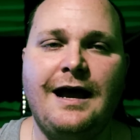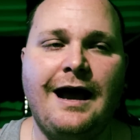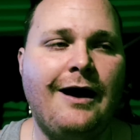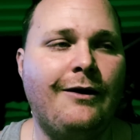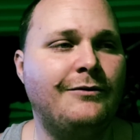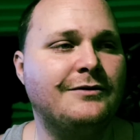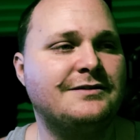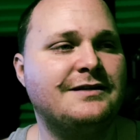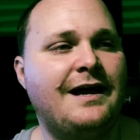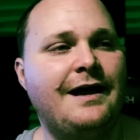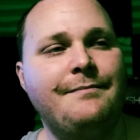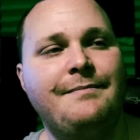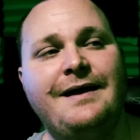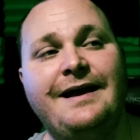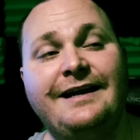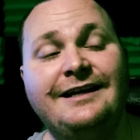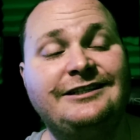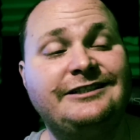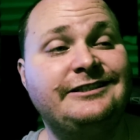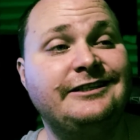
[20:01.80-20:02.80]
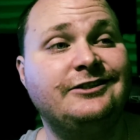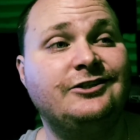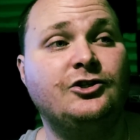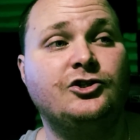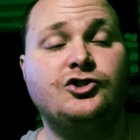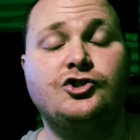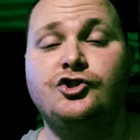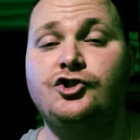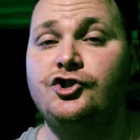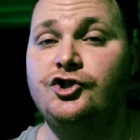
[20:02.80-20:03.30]
I was like, man, this shit
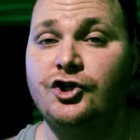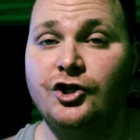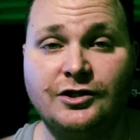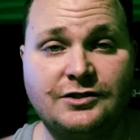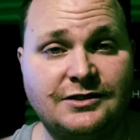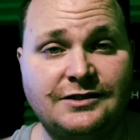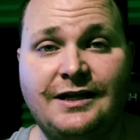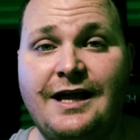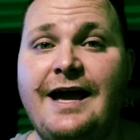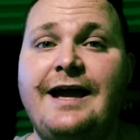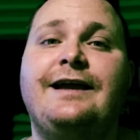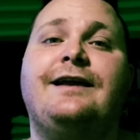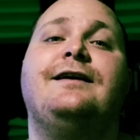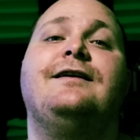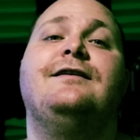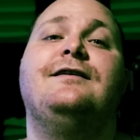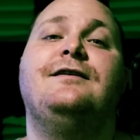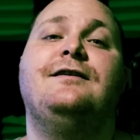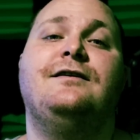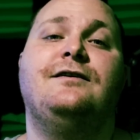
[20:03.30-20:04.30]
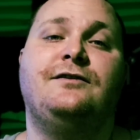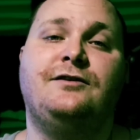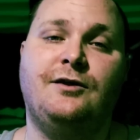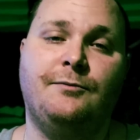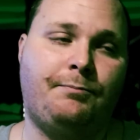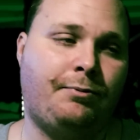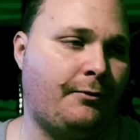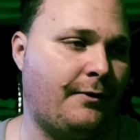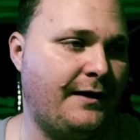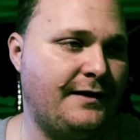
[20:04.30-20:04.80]
looks just like
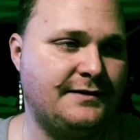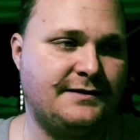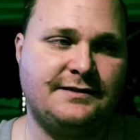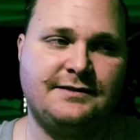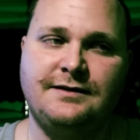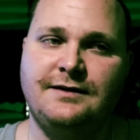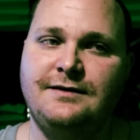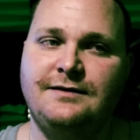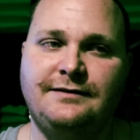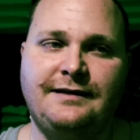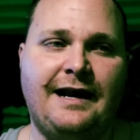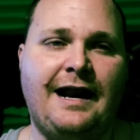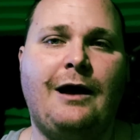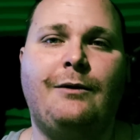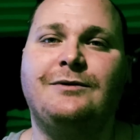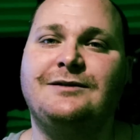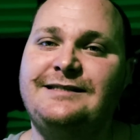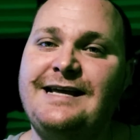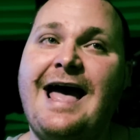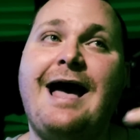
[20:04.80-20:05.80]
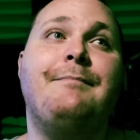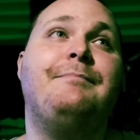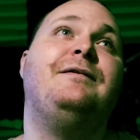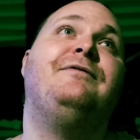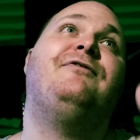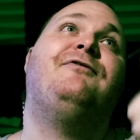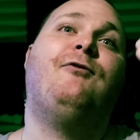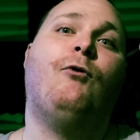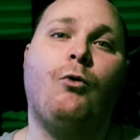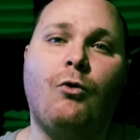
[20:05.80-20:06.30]
the place that I was at
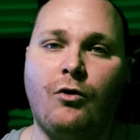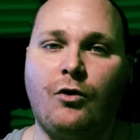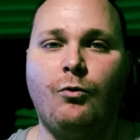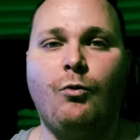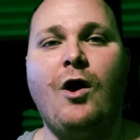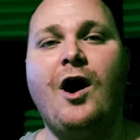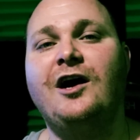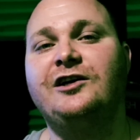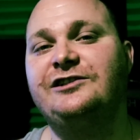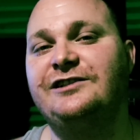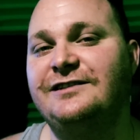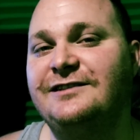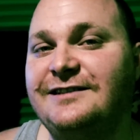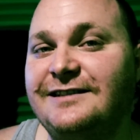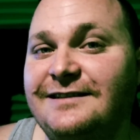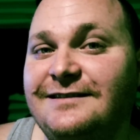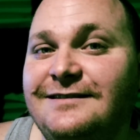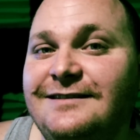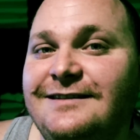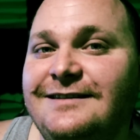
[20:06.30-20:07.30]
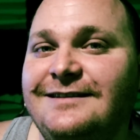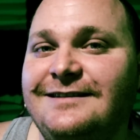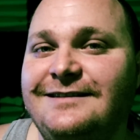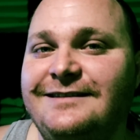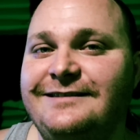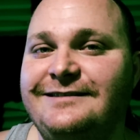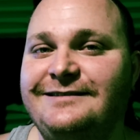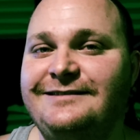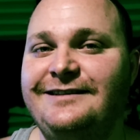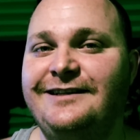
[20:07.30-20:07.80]
before Washington.
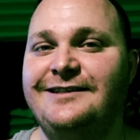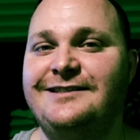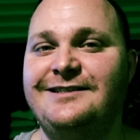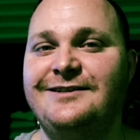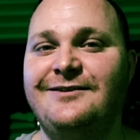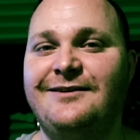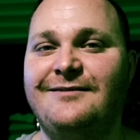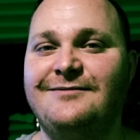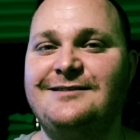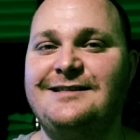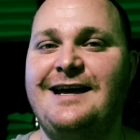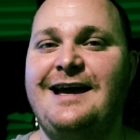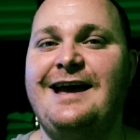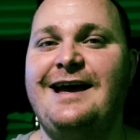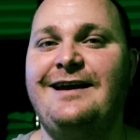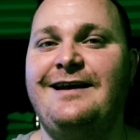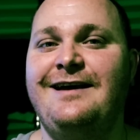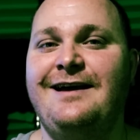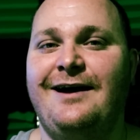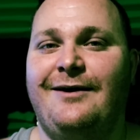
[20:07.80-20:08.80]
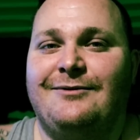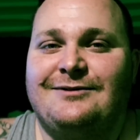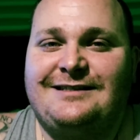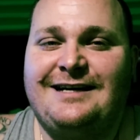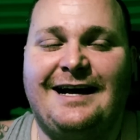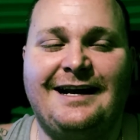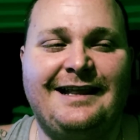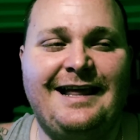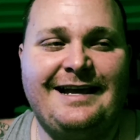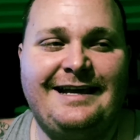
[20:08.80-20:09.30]
You see what I'm saying? It was
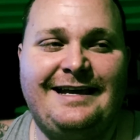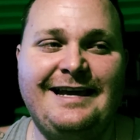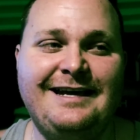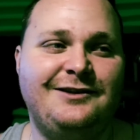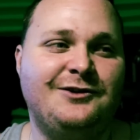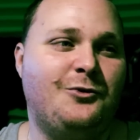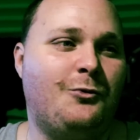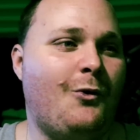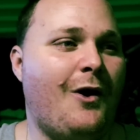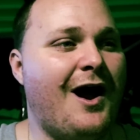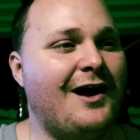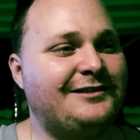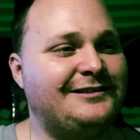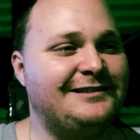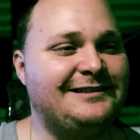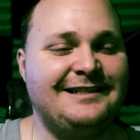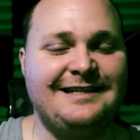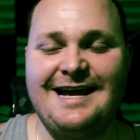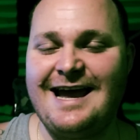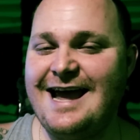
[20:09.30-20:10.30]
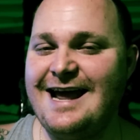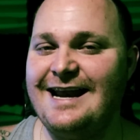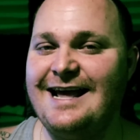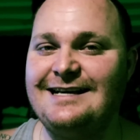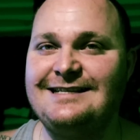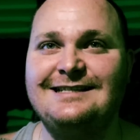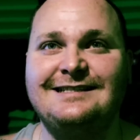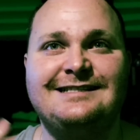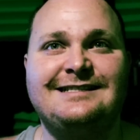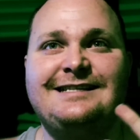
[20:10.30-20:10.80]
kind of like getting the Washington
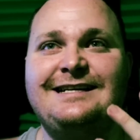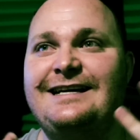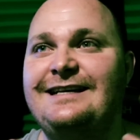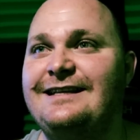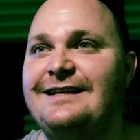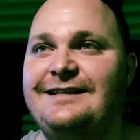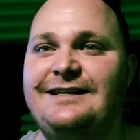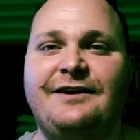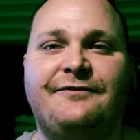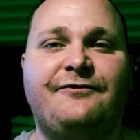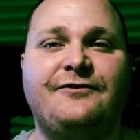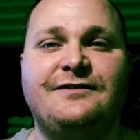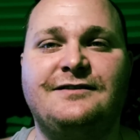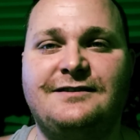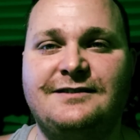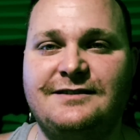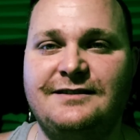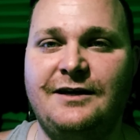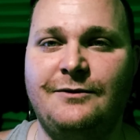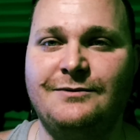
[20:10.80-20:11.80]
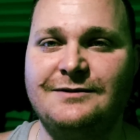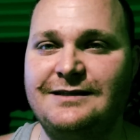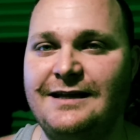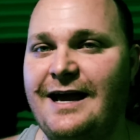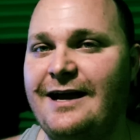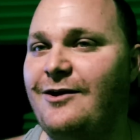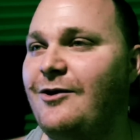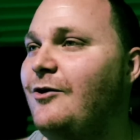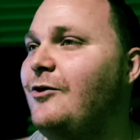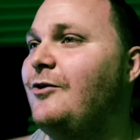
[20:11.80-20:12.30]
Annex and seeing the difference. It was
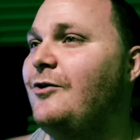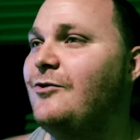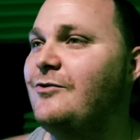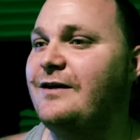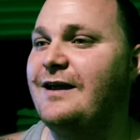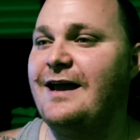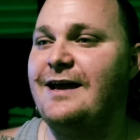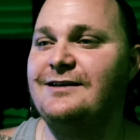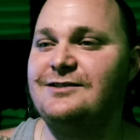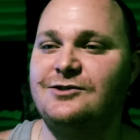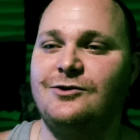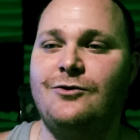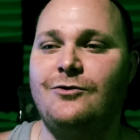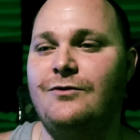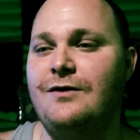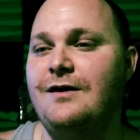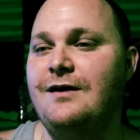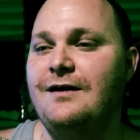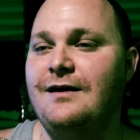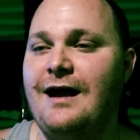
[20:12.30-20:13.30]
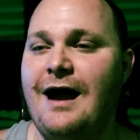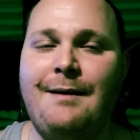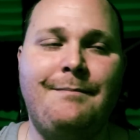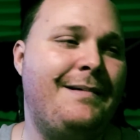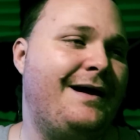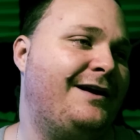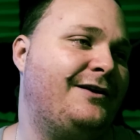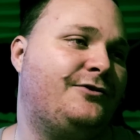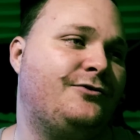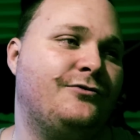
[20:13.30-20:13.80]
like, oh, okay, so I
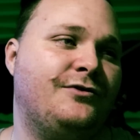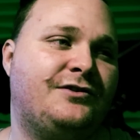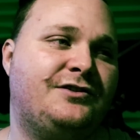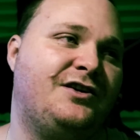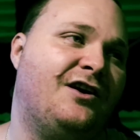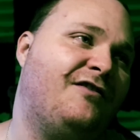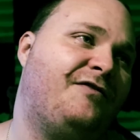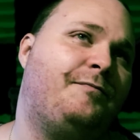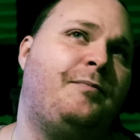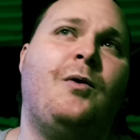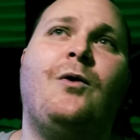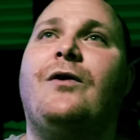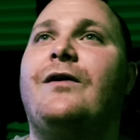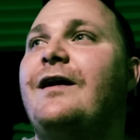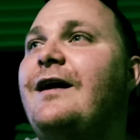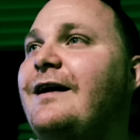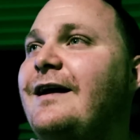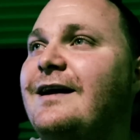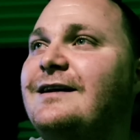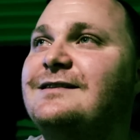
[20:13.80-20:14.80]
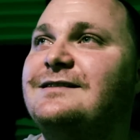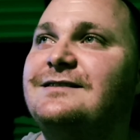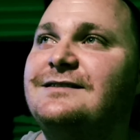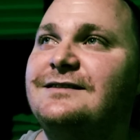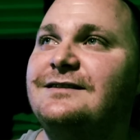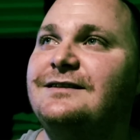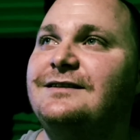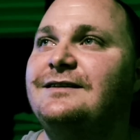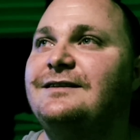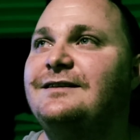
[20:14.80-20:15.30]
made it through the tough part, I
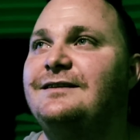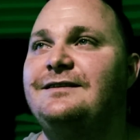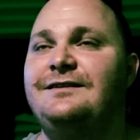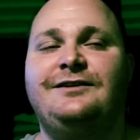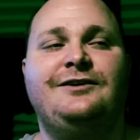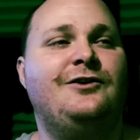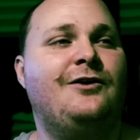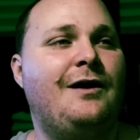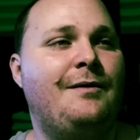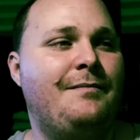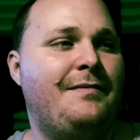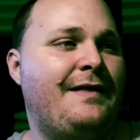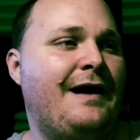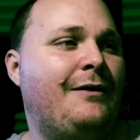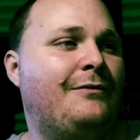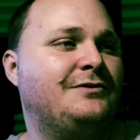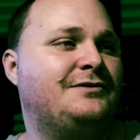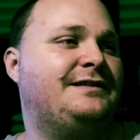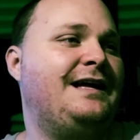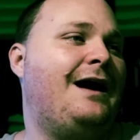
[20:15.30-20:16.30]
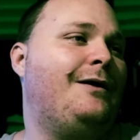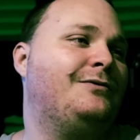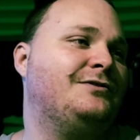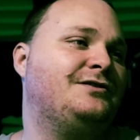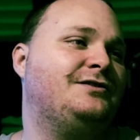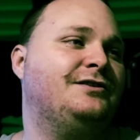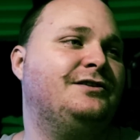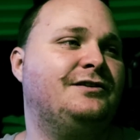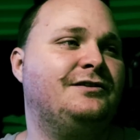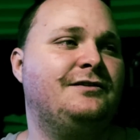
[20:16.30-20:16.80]
guess. You know, I mean, that was
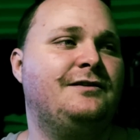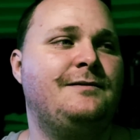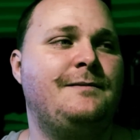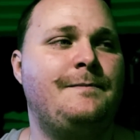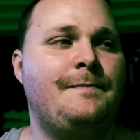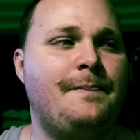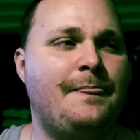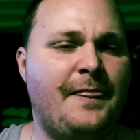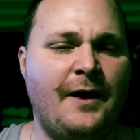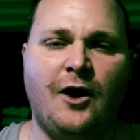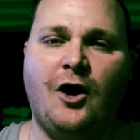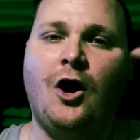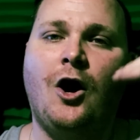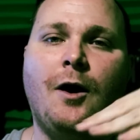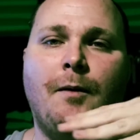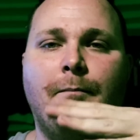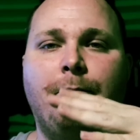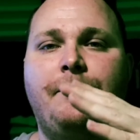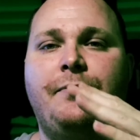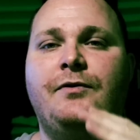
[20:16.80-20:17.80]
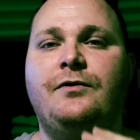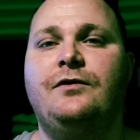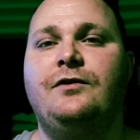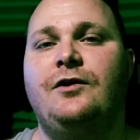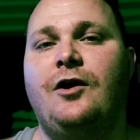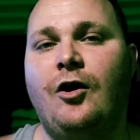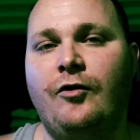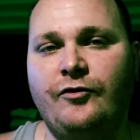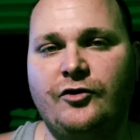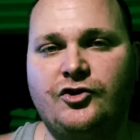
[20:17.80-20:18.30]
the hump
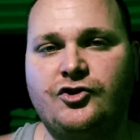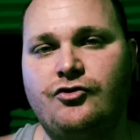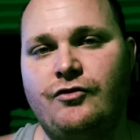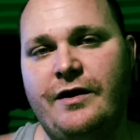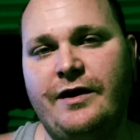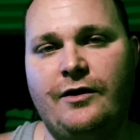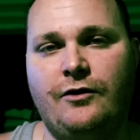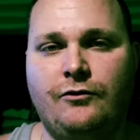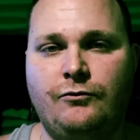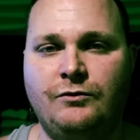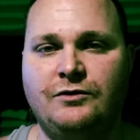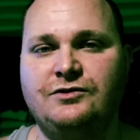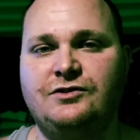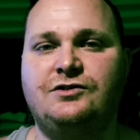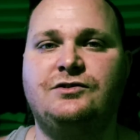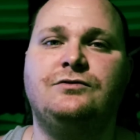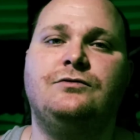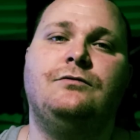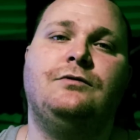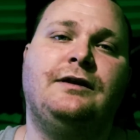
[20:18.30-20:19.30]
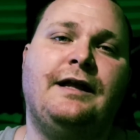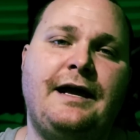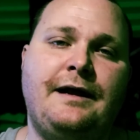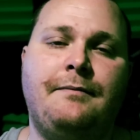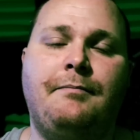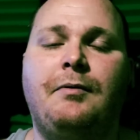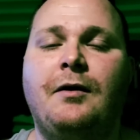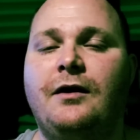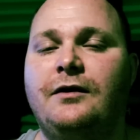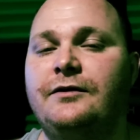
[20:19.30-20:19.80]
on the trail was
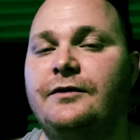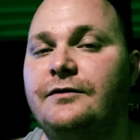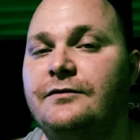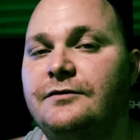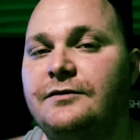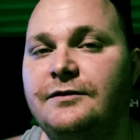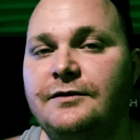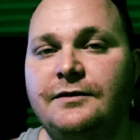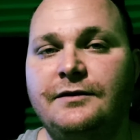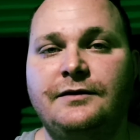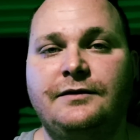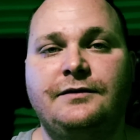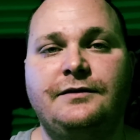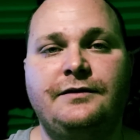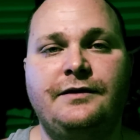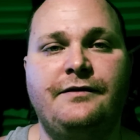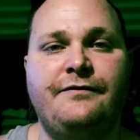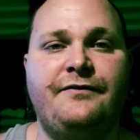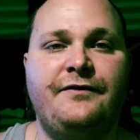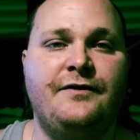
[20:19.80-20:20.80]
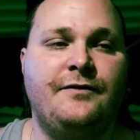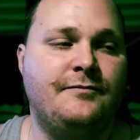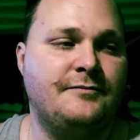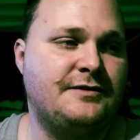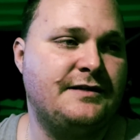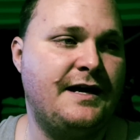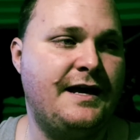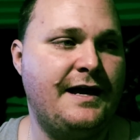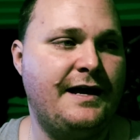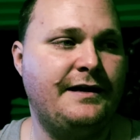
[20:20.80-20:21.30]
Lake Butler. You feel what I'm
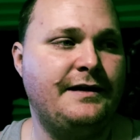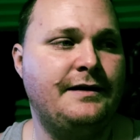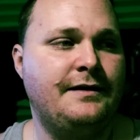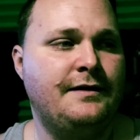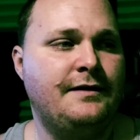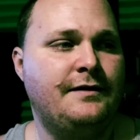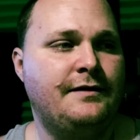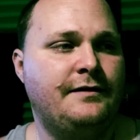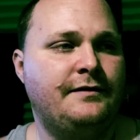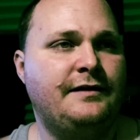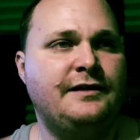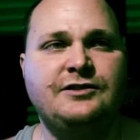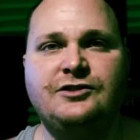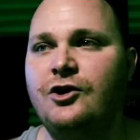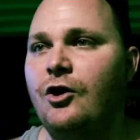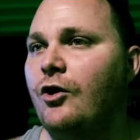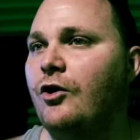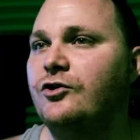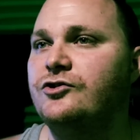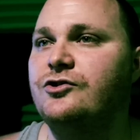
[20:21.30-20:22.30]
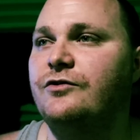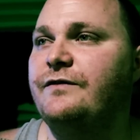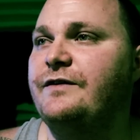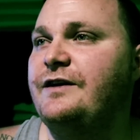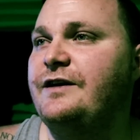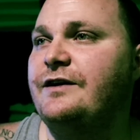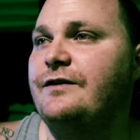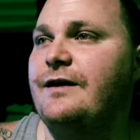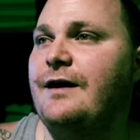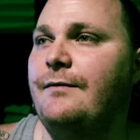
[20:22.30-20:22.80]
saying? These guards over
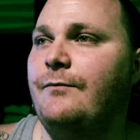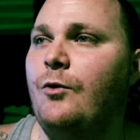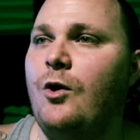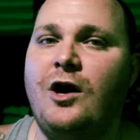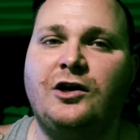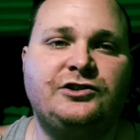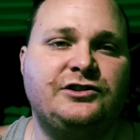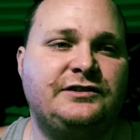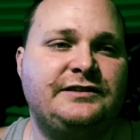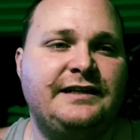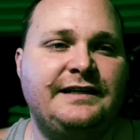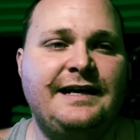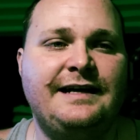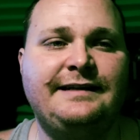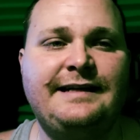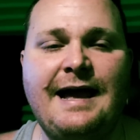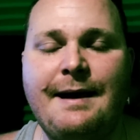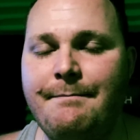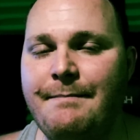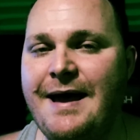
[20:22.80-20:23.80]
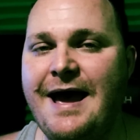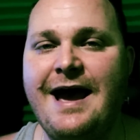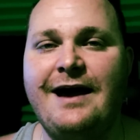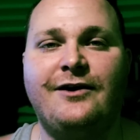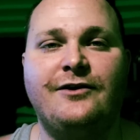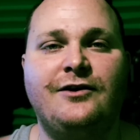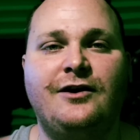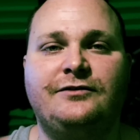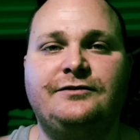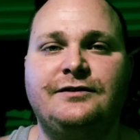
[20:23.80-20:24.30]
here at Washington ain't that
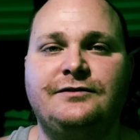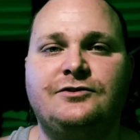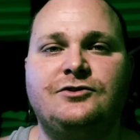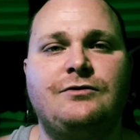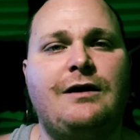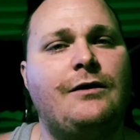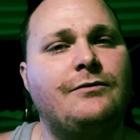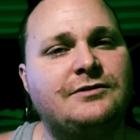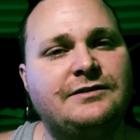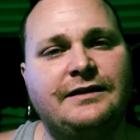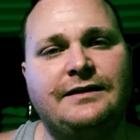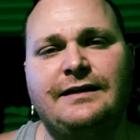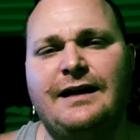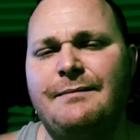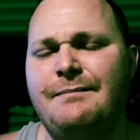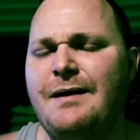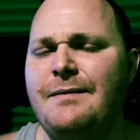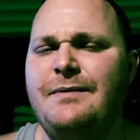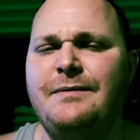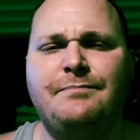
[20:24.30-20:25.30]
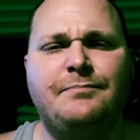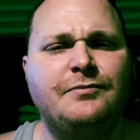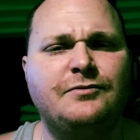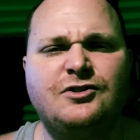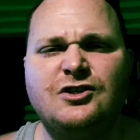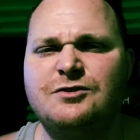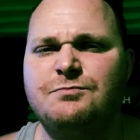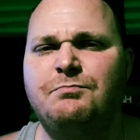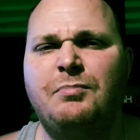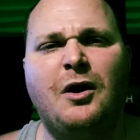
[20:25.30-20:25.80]
bad or nothing. So I was thinking like maybe
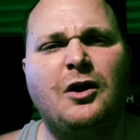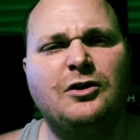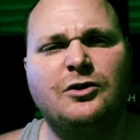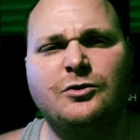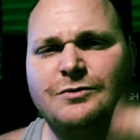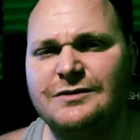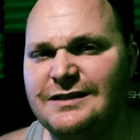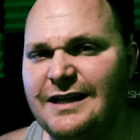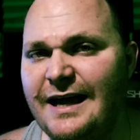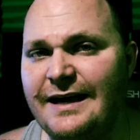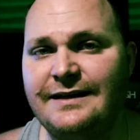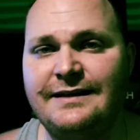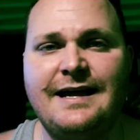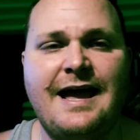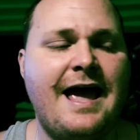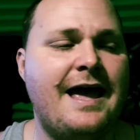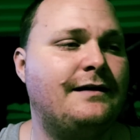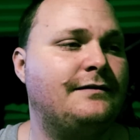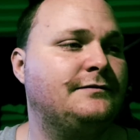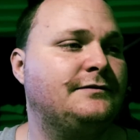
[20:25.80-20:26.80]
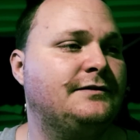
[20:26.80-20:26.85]
just Butler was like that.